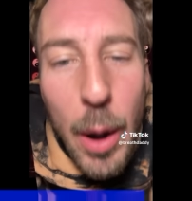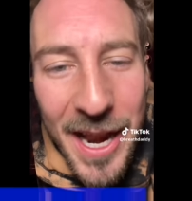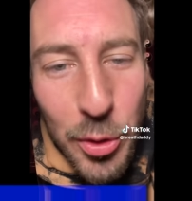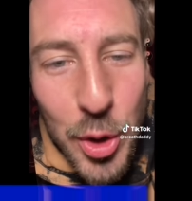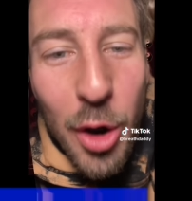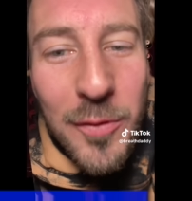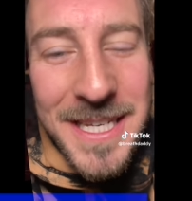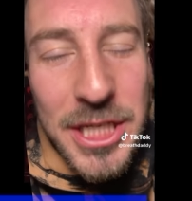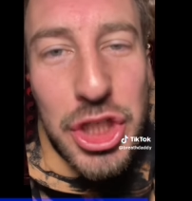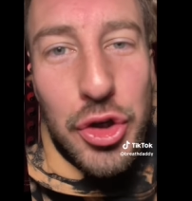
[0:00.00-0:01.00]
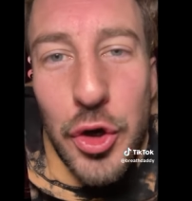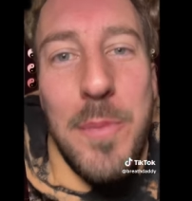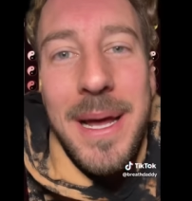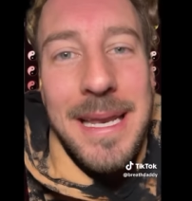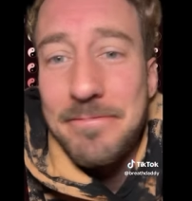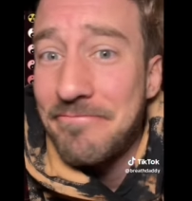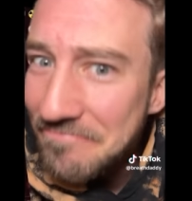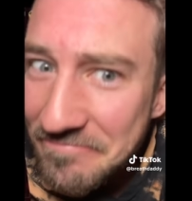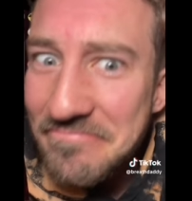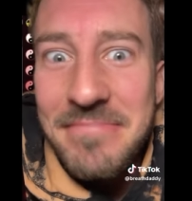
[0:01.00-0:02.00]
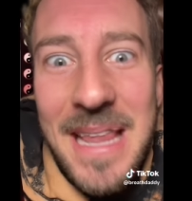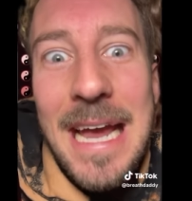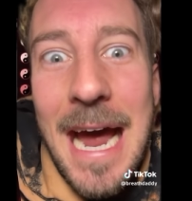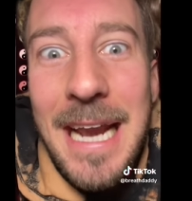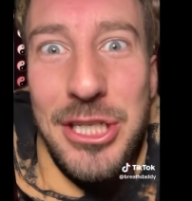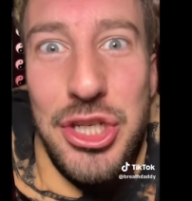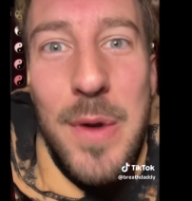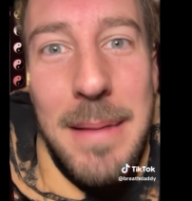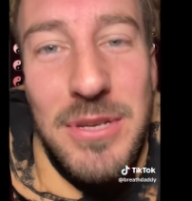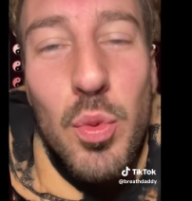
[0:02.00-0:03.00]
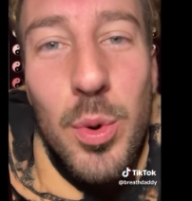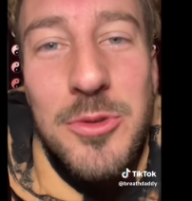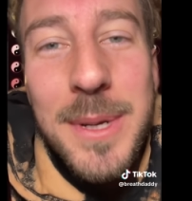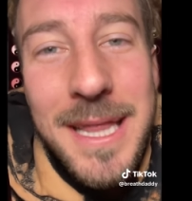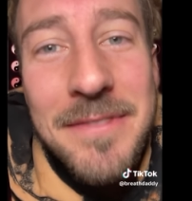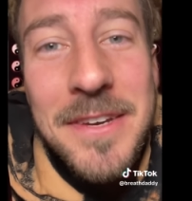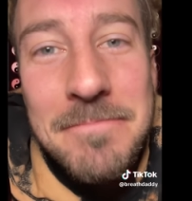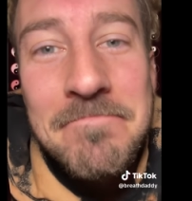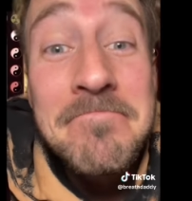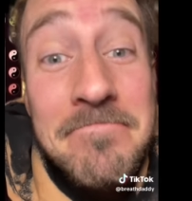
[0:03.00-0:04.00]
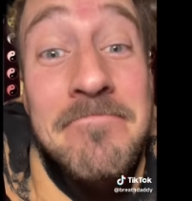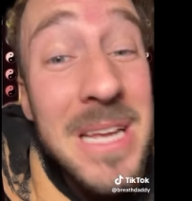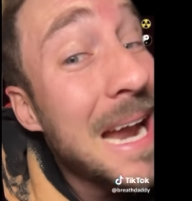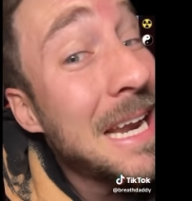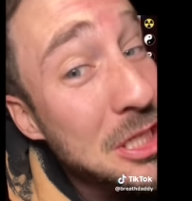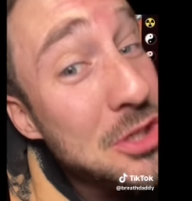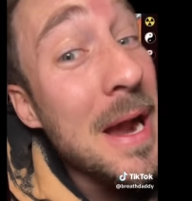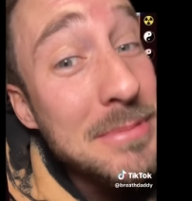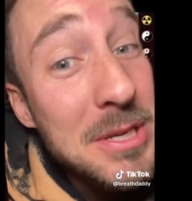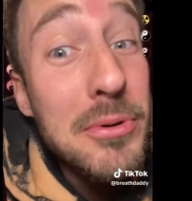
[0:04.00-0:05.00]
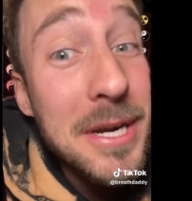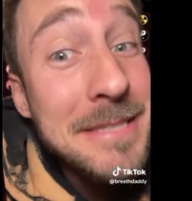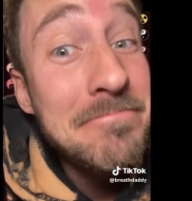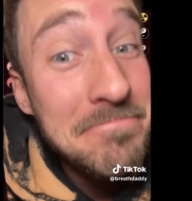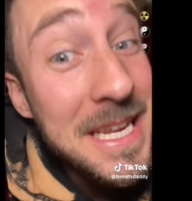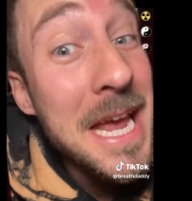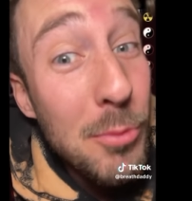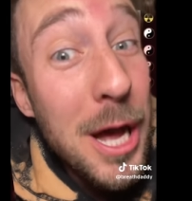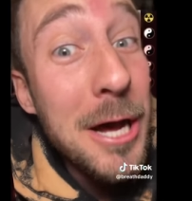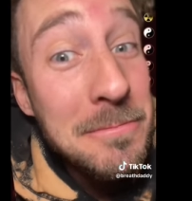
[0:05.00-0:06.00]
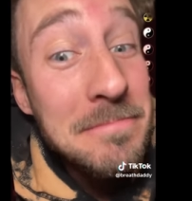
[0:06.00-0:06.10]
don't know if this is true, but that kind of describes the world we live in. Kind of describes it pretty damn well.